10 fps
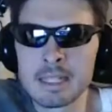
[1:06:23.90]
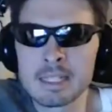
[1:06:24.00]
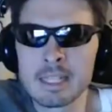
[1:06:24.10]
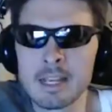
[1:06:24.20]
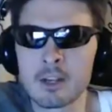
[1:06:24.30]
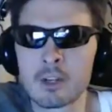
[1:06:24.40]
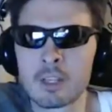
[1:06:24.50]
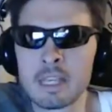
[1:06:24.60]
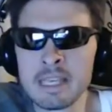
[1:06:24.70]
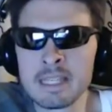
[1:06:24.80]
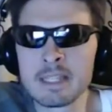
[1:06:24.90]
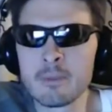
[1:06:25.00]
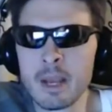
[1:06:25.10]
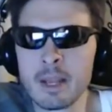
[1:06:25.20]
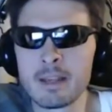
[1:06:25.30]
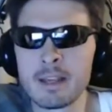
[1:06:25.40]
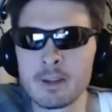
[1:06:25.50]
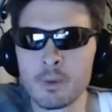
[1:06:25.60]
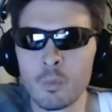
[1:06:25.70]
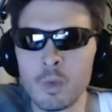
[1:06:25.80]
like an easy way to get
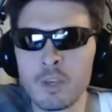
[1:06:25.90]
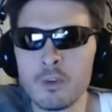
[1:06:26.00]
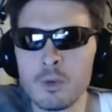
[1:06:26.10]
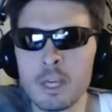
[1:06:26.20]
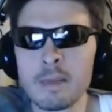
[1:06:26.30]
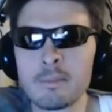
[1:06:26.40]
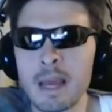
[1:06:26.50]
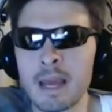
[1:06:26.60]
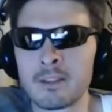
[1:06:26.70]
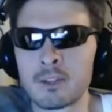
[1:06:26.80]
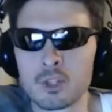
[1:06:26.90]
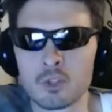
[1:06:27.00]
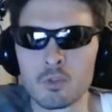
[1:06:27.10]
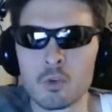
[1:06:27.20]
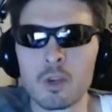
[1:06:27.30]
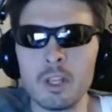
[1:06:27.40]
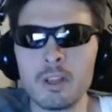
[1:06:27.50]
your Wii U gamepad destroyed.